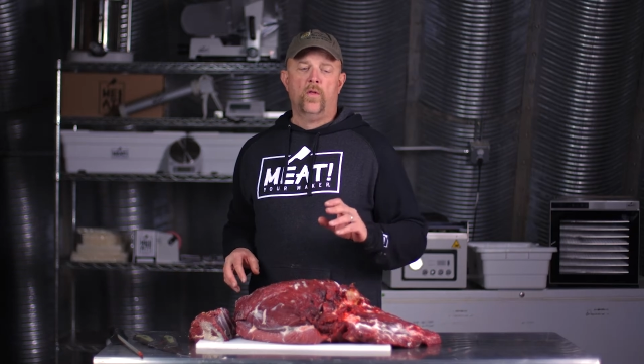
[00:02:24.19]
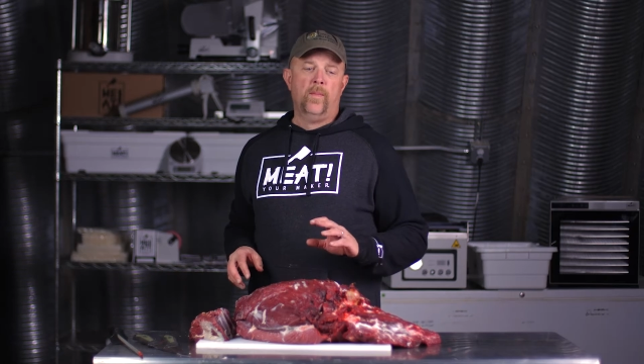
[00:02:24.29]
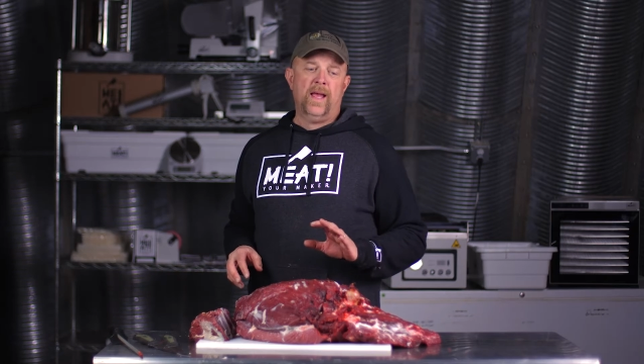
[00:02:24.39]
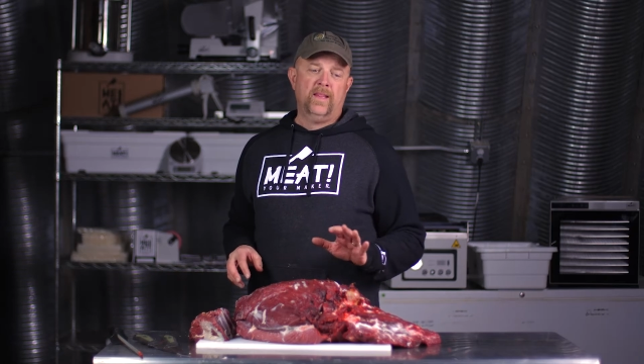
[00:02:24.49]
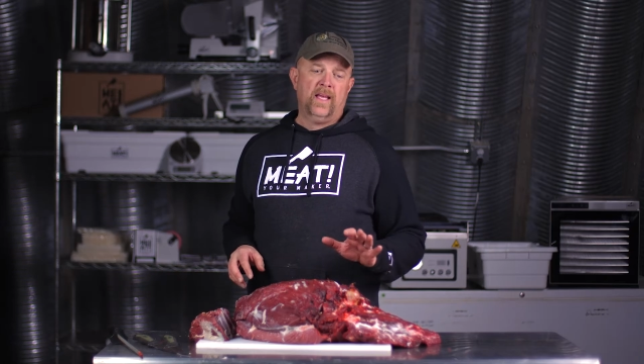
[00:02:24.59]
the
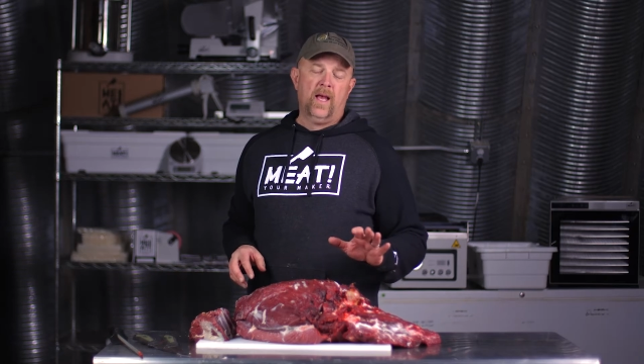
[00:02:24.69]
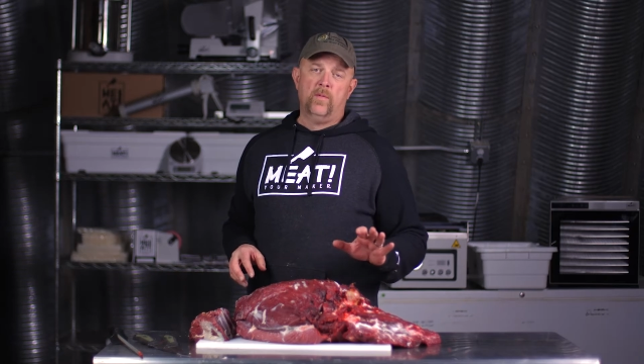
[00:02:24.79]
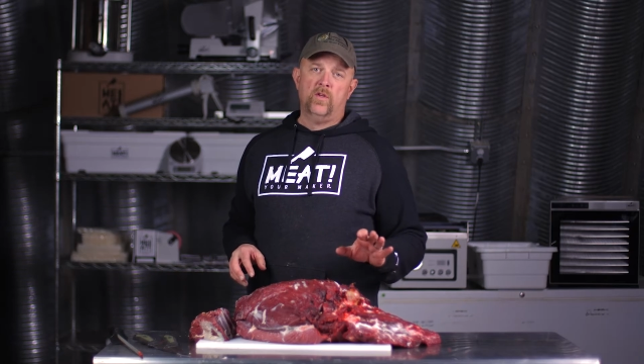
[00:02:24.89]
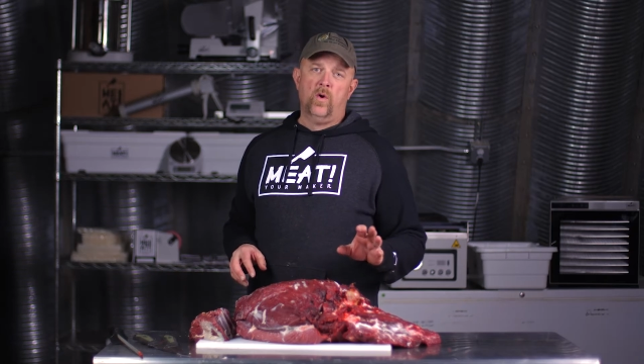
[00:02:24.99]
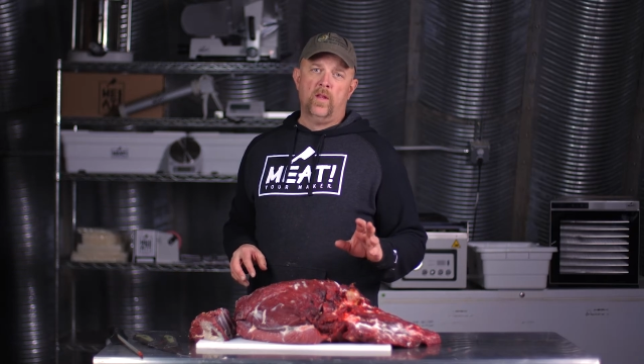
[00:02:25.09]
main thing I'm
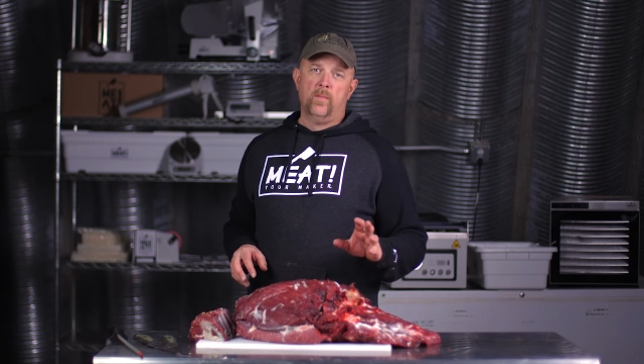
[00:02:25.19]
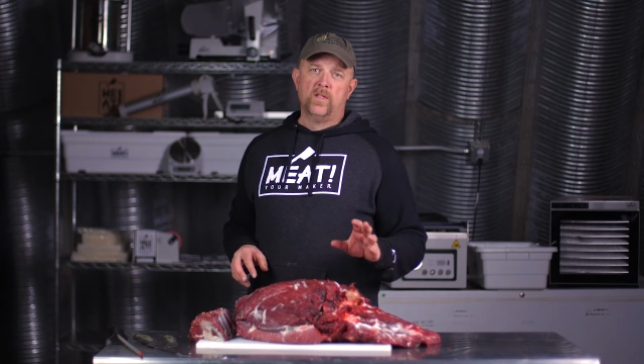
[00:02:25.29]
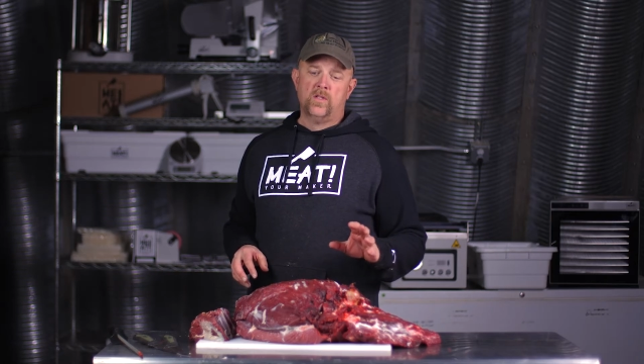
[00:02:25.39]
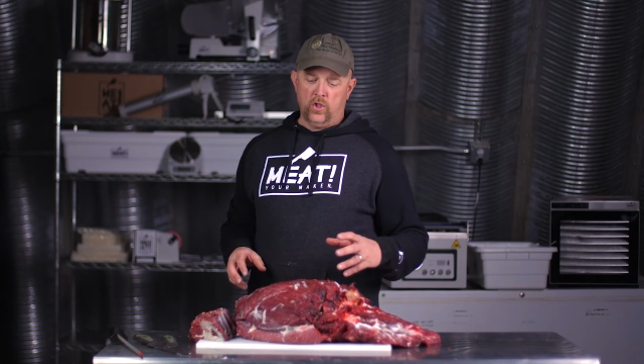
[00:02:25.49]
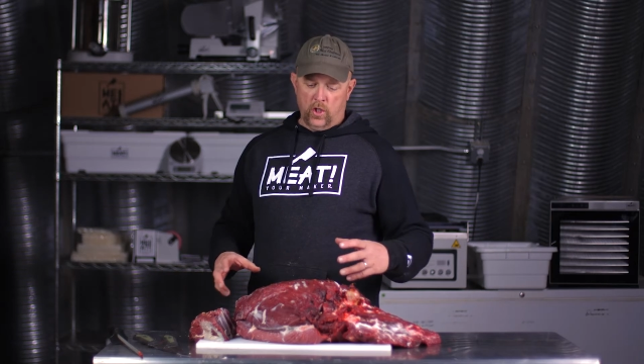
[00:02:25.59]
going to do on the
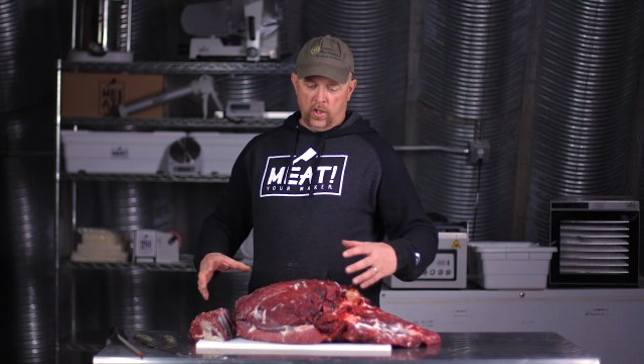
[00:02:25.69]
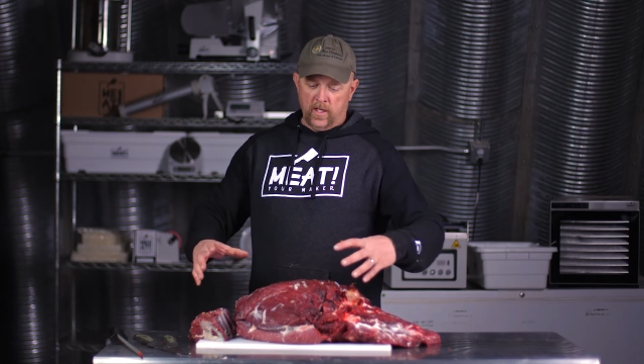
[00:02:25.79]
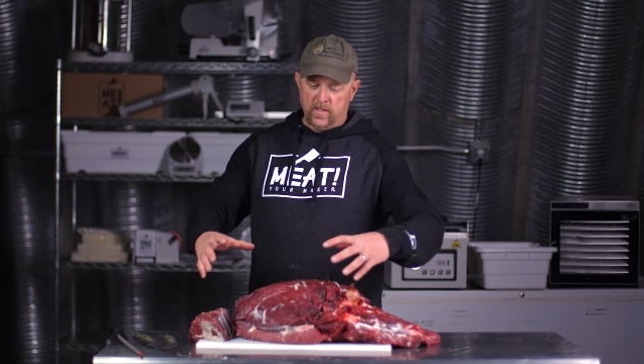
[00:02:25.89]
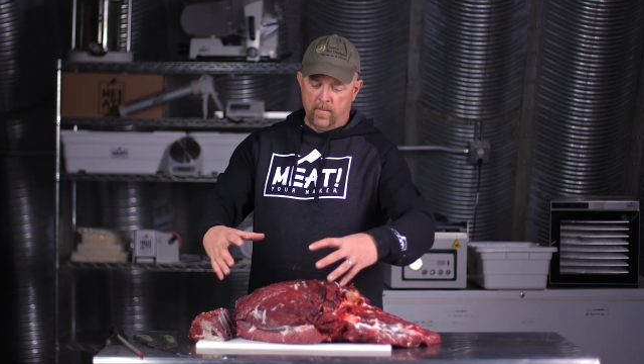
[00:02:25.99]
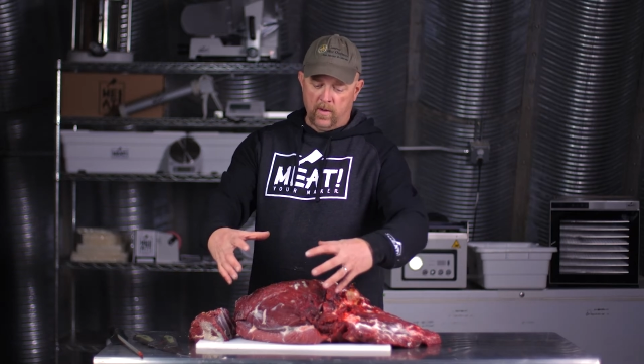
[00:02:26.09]
muscle
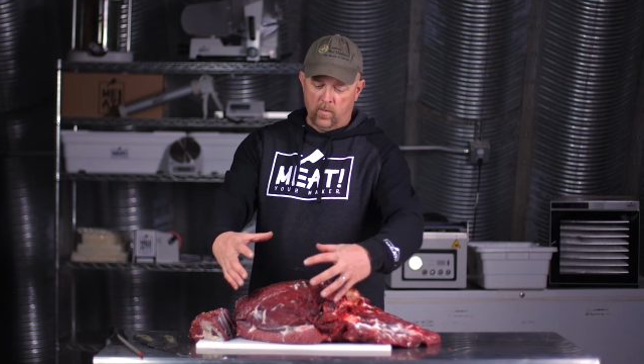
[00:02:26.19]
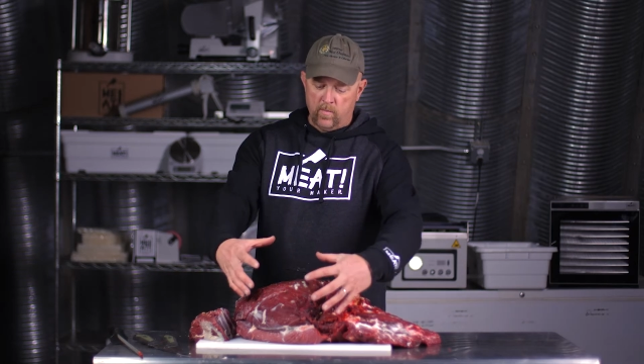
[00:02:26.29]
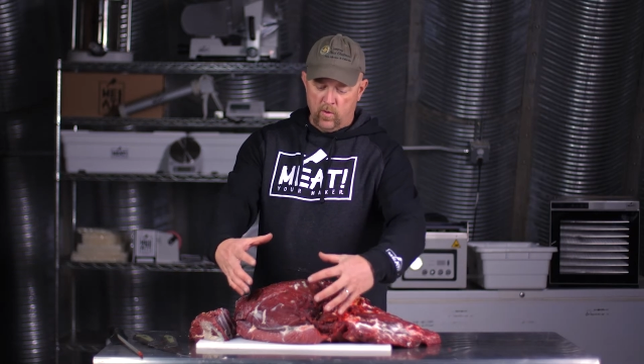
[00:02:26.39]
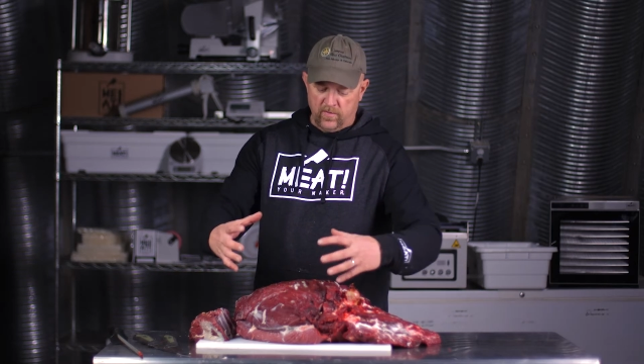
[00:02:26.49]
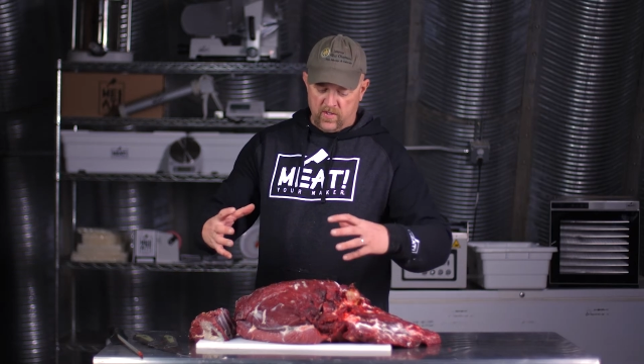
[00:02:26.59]
jerky is I'm going to remove